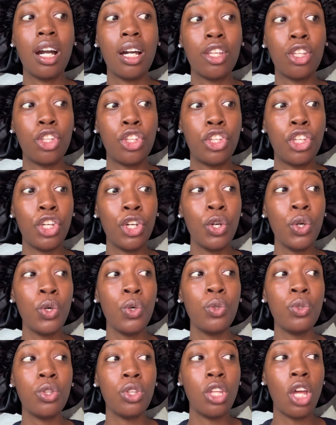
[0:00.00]

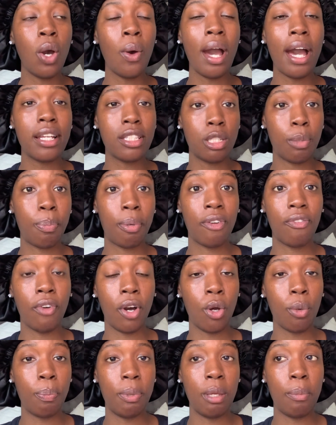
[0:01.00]
you know how to
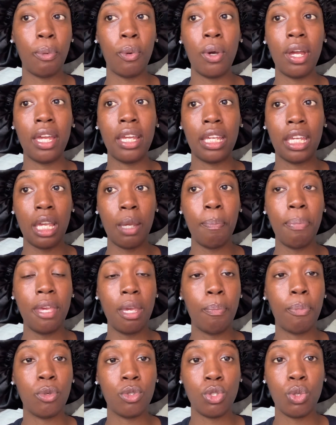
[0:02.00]
provoke people and get
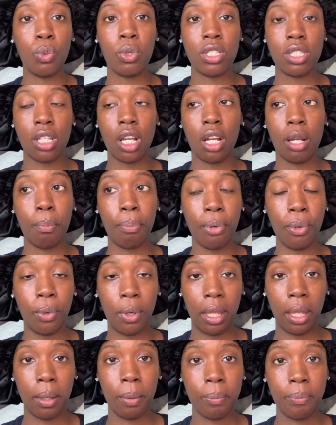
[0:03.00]
people to a certain point.